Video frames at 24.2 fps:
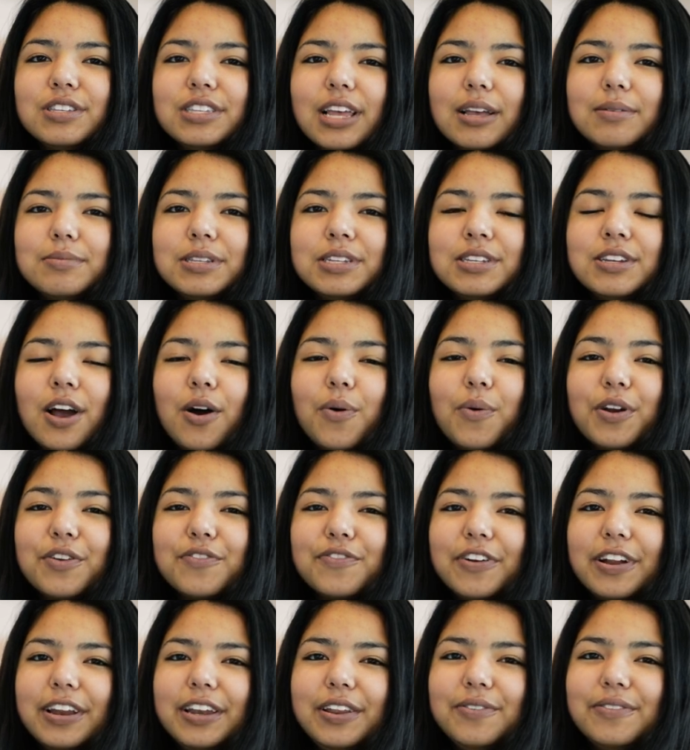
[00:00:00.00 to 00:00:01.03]
steps did not
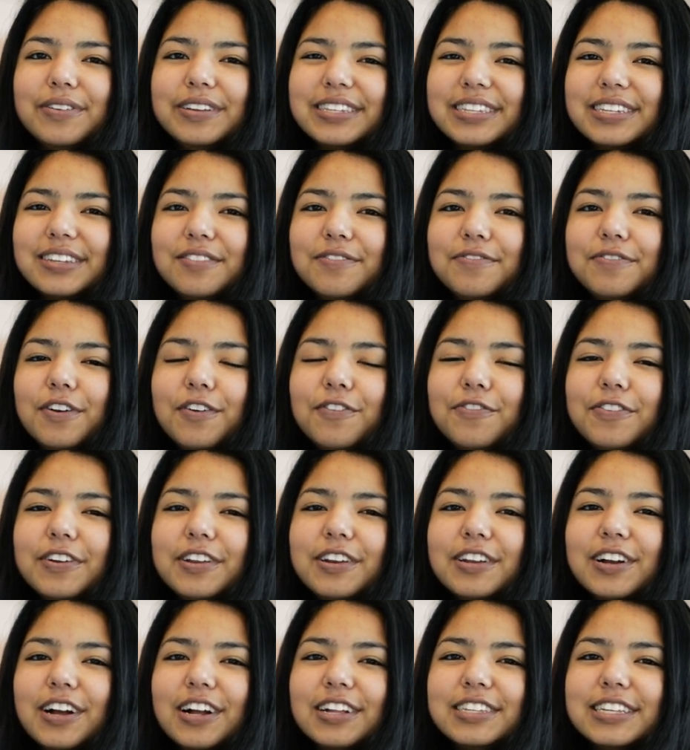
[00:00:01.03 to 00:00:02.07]
work for any reason, feel
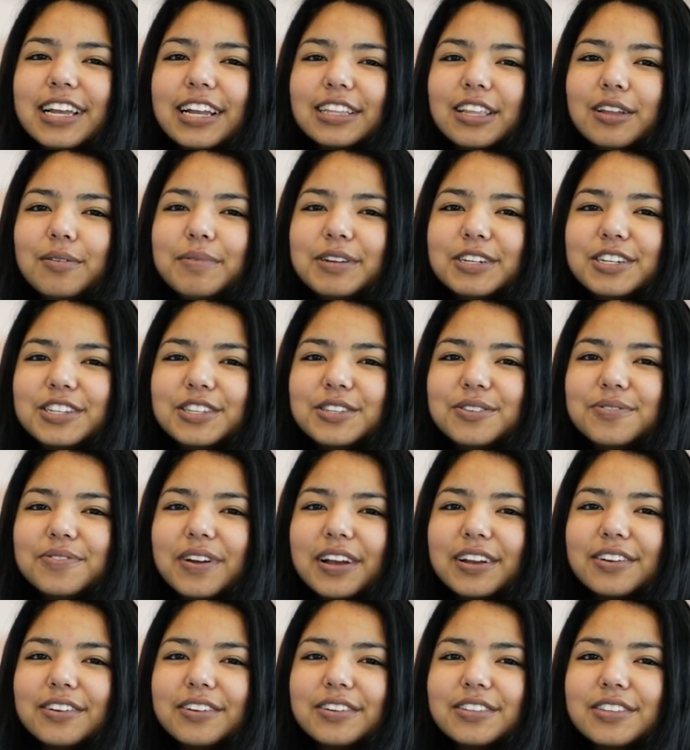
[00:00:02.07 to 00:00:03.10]
free to contact Admissions and
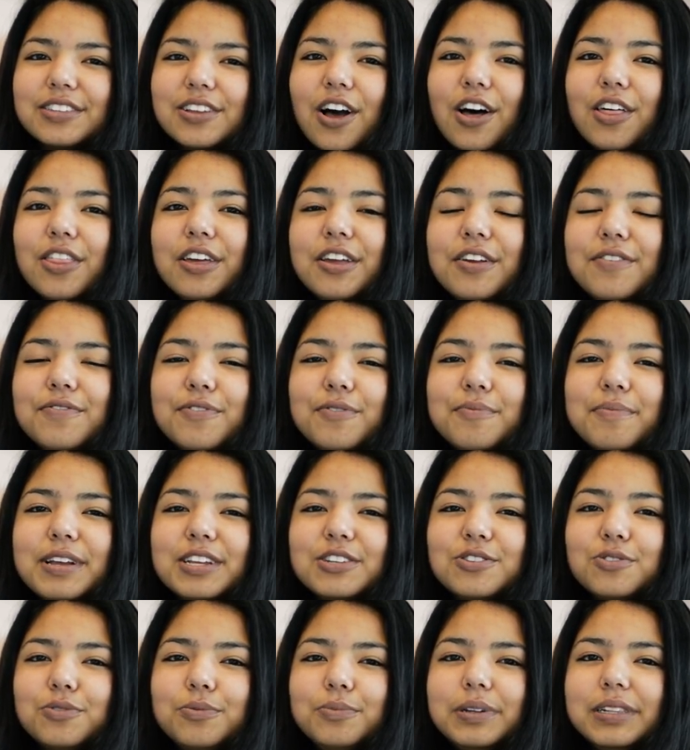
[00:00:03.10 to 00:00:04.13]
Records. All the
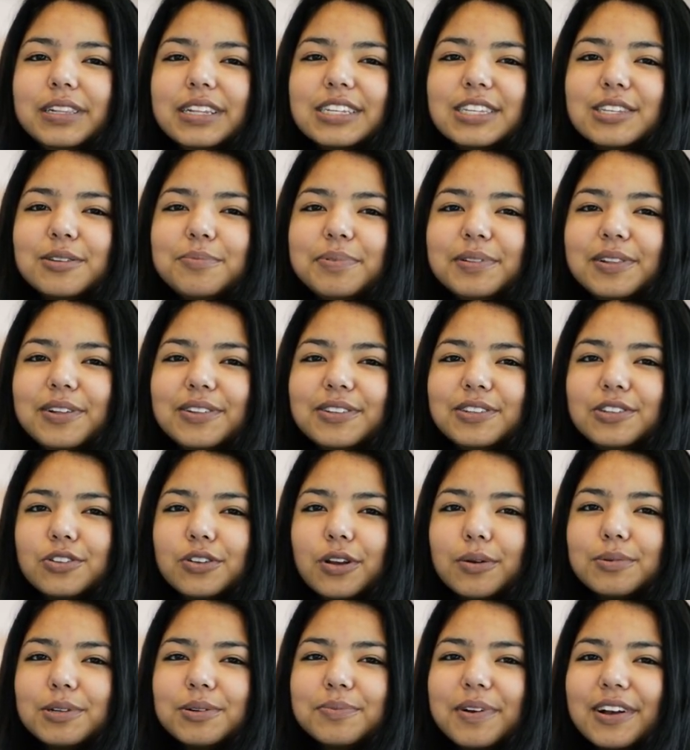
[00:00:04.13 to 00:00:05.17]
information will be listed below in the
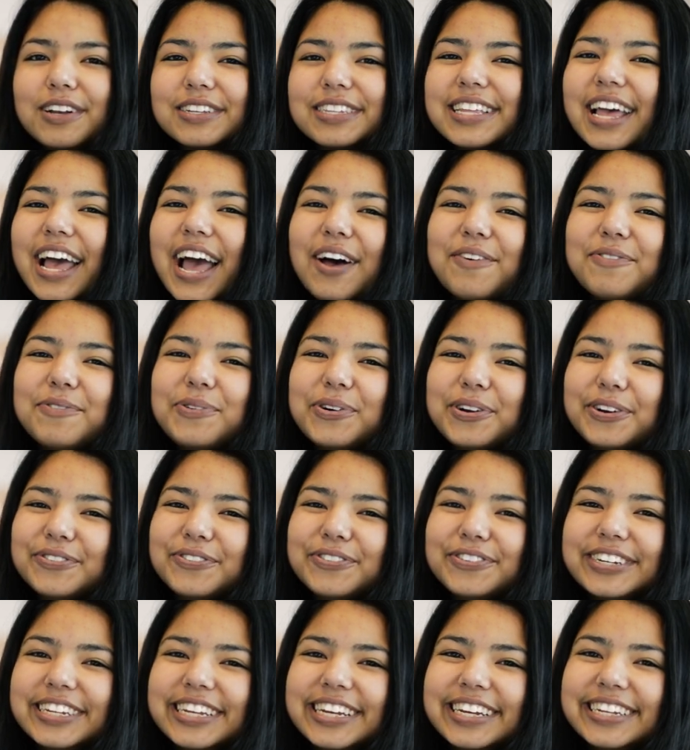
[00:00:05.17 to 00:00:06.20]
description box. Have a
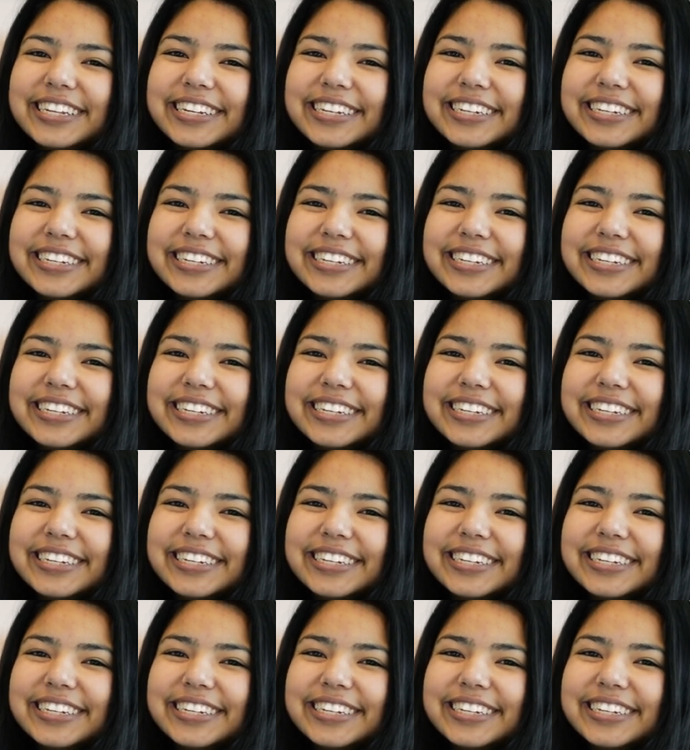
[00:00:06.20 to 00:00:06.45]
wonderful day.